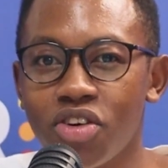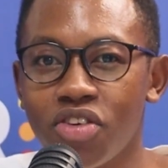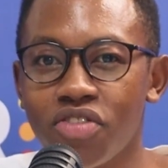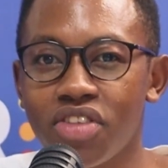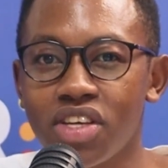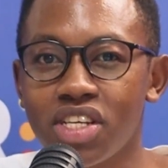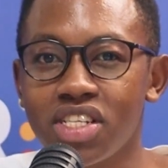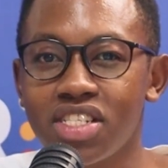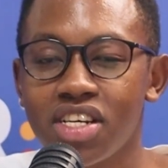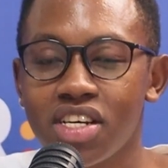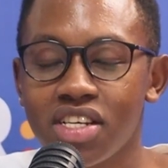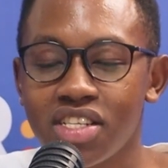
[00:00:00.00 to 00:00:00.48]
of
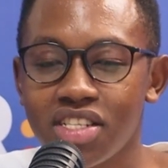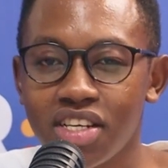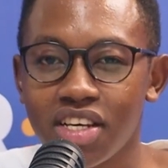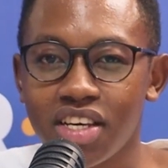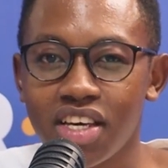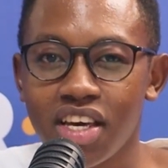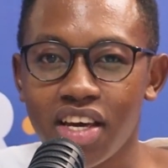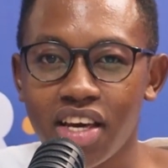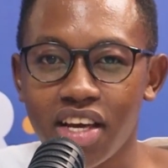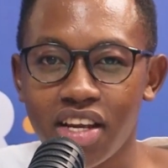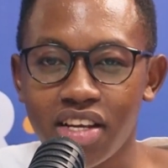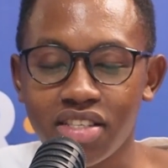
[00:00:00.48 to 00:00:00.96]
the Just to
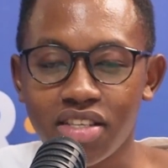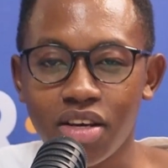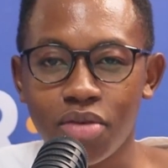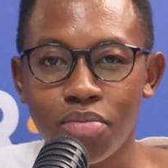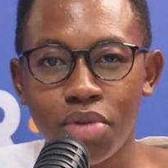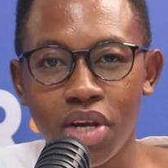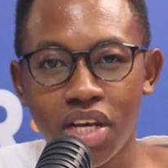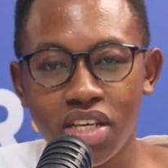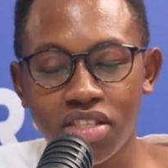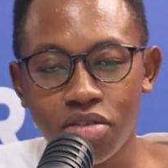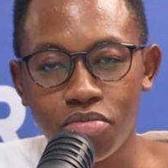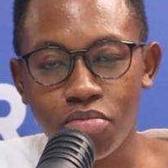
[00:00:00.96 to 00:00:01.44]
Kick It is a
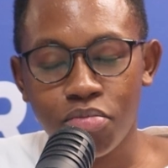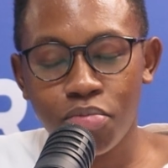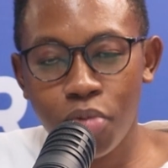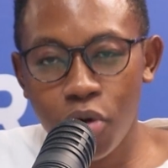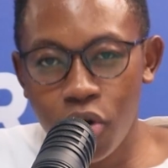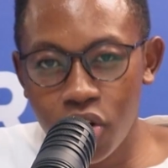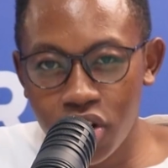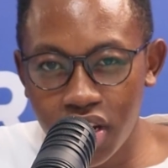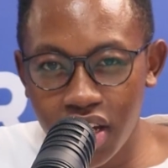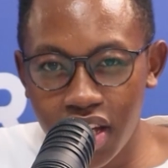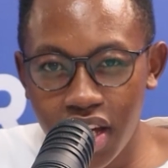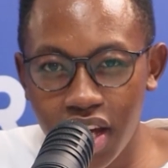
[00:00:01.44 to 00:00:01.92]
Blessing
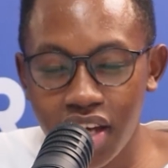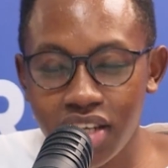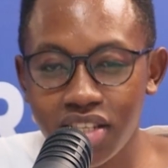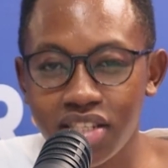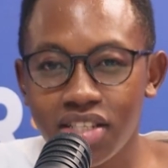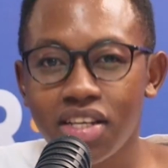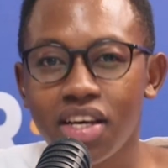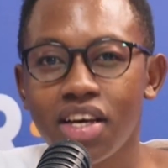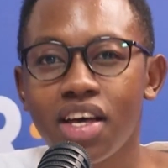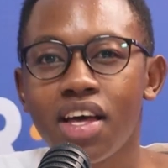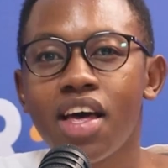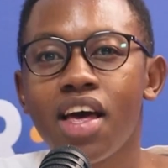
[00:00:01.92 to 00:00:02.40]

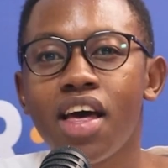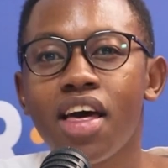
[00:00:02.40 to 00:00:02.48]
podcast.